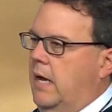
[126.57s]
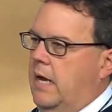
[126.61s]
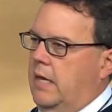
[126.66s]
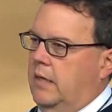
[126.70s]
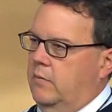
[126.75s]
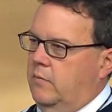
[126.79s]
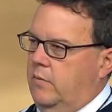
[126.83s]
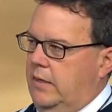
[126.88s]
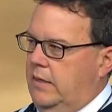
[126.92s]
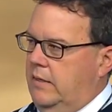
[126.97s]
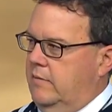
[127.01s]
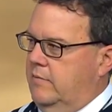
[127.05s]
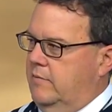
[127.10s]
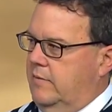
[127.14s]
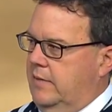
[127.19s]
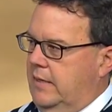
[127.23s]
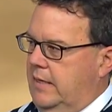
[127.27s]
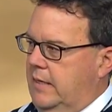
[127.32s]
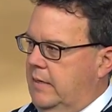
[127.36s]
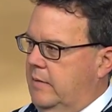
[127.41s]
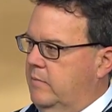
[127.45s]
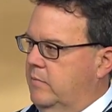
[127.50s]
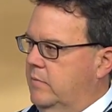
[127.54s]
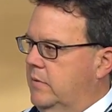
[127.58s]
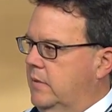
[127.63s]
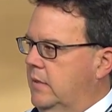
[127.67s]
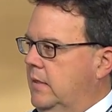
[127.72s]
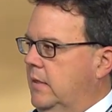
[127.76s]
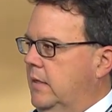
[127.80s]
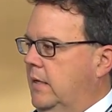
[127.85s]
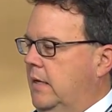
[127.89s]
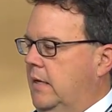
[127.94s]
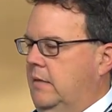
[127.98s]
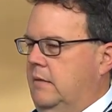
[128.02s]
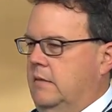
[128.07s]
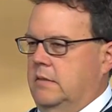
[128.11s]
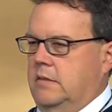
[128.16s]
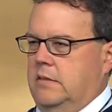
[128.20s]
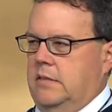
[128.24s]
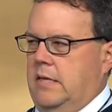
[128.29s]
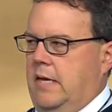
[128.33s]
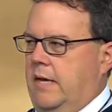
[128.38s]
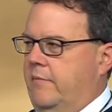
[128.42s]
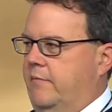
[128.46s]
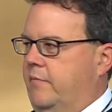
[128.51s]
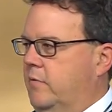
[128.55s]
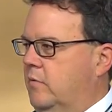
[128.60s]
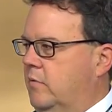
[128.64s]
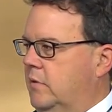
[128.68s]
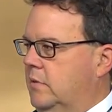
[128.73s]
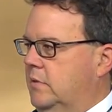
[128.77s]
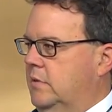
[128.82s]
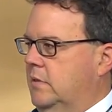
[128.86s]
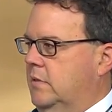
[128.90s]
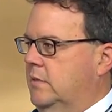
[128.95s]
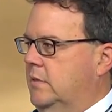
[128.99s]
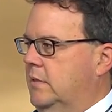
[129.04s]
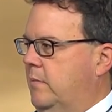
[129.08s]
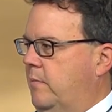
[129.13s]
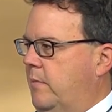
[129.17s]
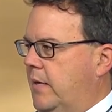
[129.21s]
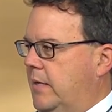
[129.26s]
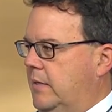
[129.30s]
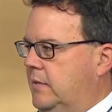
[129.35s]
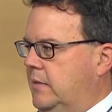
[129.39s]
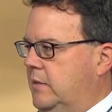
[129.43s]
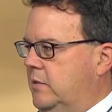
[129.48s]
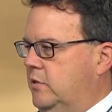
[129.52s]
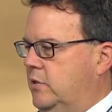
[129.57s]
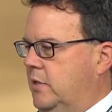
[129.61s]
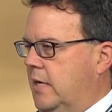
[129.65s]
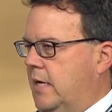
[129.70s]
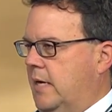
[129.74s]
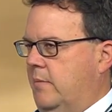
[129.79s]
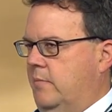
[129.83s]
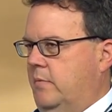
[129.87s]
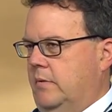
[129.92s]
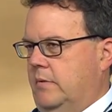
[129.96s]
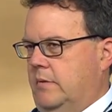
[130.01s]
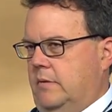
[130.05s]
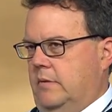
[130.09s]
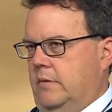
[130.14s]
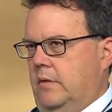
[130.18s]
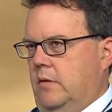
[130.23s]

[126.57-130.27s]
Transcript: Halloween themed and the staff there always does an amazing job of